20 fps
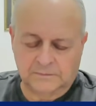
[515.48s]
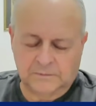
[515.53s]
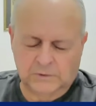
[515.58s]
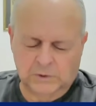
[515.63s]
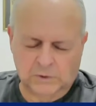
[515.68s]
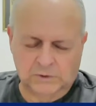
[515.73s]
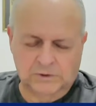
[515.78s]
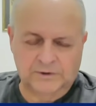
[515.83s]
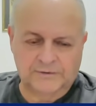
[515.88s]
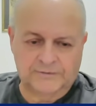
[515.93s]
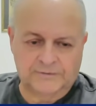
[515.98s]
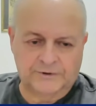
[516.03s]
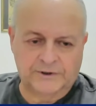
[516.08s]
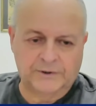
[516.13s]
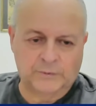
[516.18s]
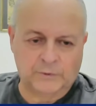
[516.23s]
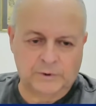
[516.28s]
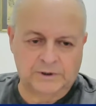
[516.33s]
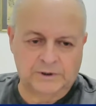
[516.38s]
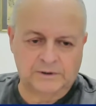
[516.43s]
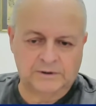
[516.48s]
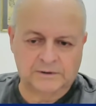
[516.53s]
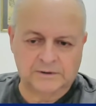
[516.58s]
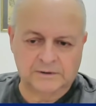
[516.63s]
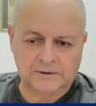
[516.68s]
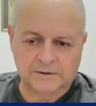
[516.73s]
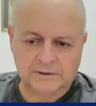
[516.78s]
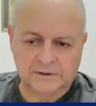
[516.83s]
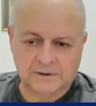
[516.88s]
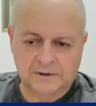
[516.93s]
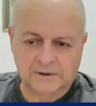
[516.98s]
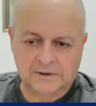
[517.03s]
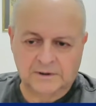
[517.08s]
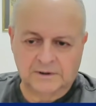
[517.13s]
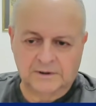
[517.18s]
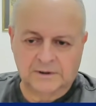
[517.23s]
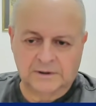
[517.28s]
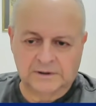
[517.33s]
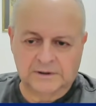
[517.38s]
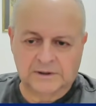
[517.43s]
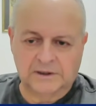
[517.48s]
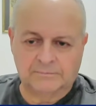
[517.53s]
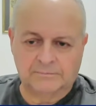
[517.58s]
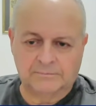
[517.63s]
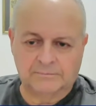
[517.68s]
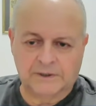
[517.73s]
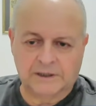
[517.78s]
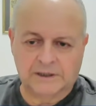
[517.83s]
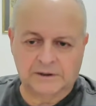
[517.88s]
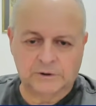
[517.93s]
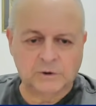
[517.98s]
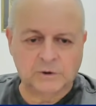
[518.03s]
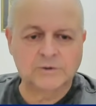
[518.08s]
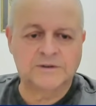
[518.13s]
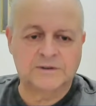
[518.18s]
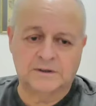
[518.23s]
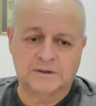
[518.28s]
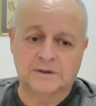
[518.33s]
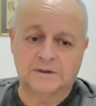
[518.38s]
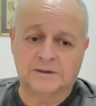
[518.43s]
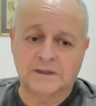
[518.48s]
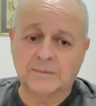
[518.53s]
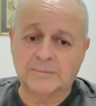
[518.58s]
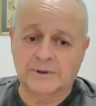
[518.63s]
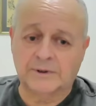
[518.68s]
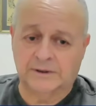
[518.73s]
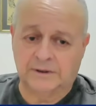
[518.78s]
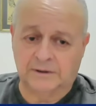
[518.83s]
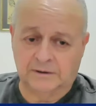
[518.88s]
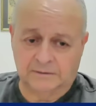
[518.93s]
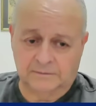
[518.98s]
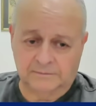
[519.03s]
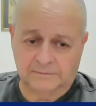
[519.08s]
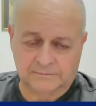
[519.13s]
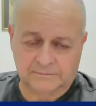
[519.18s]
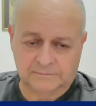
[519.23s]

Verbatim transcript: all the free world. And I'm, i do not see it happening.